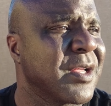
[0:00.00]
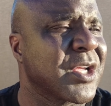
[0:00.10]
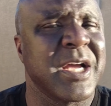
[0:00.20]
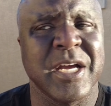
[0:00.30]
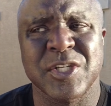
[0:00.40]

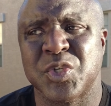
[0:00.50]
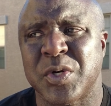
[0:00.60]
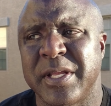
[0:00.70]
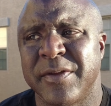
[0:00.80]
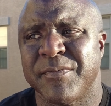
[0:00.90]

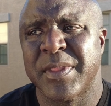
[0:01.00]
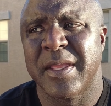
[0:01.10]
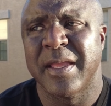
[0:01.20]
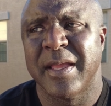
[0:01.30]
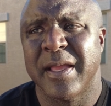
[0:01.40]
country
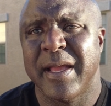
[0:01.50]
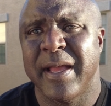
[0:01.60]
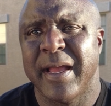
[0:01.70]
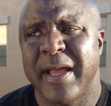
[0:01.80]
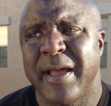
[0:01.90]

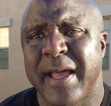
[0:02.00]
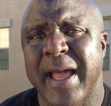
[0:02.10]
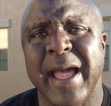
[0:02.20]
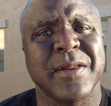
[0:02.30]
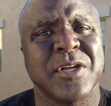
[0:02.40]

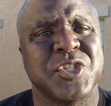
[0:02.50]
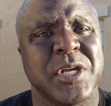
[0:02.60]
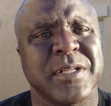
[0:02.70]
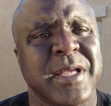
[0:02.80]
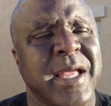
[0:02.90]
had an
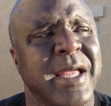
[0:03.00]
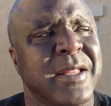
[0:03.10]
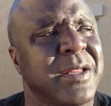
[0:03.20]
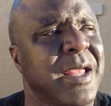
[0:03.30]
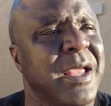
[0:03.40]
agenda
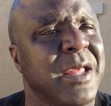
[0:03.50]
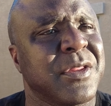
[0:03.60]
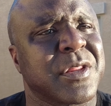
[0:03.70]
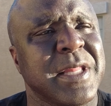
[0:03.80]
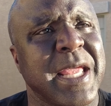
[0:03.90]
and
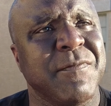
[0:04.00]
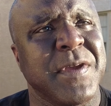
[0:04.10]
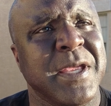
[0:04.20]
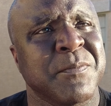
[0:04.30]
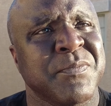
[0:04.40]

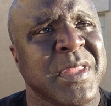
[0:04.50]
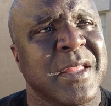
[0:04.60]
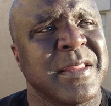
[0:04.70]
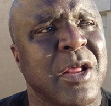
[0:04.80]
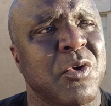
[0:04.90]
enslaving
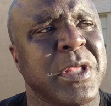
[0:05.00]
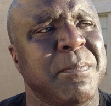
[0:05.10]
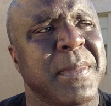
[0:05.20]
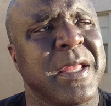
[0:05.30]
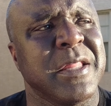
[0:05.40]
not only
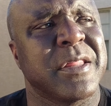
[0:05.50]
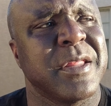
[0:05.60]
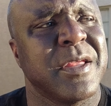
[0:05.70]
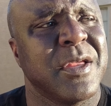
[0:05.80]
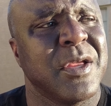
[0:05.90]
means
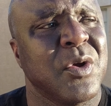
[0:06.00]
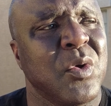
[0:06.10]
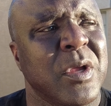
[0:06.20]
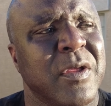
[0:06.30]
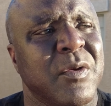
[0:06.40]

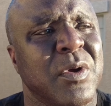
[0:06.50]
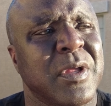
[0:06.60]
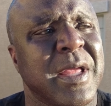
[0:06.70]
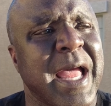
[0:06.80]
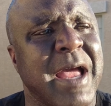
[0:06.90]

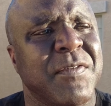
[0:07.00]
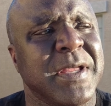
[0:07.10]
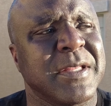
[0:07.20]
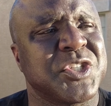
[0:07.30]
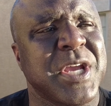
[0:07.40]

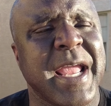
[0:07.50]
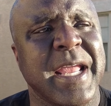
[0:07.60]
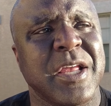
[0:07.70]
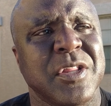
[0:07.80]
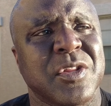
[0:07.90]
having
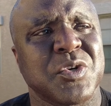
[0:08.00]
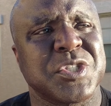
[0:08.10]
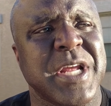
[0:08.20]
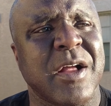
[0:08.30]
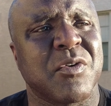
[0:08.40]
chains or
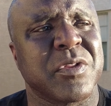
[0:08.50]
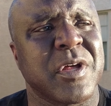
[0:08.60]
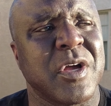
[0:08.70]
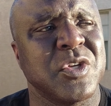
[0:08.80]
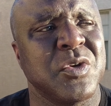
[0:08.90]
shackles
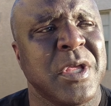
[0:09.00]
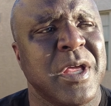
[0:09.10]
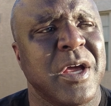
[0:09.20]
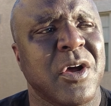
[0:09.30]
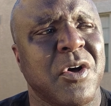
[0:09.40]
on you,
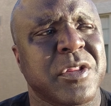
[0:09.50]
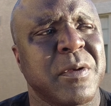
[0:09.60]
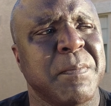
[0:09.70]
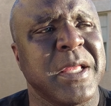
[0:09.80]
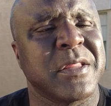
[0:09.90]
it also
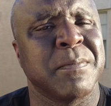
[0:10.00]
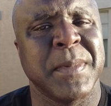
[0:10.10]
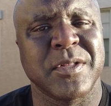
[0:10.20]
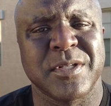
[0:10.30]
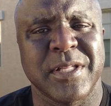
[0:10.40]
means
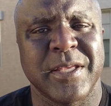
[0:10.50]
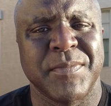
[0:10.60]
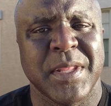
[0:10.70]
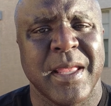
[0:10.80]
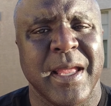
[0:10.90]
mentally.
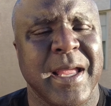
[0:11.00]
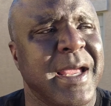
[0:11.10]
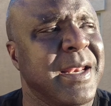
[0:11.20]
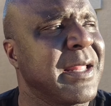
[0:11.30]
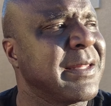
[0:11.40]

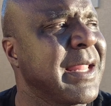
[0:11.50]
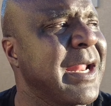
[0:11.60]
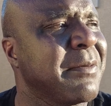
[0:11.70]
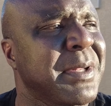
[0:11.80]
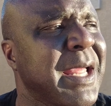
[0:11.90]
And a
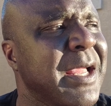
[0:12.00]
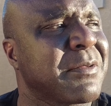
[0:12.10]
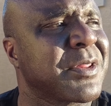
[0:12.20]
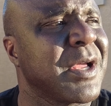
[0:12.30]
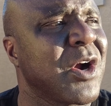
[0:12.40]
lot of blacks
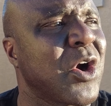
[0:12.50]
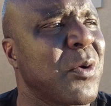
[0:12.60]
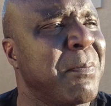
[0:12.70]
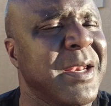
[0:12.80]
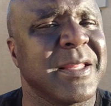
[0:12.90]
are
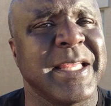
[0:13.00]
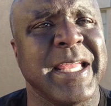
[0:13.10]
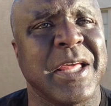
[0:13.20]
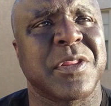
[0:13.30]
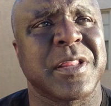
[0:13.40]

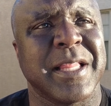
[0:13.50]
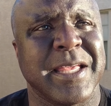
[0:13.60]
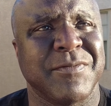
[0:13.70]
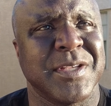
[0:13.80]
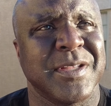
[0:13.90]
mentally
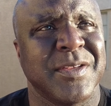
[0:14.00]
enslaved.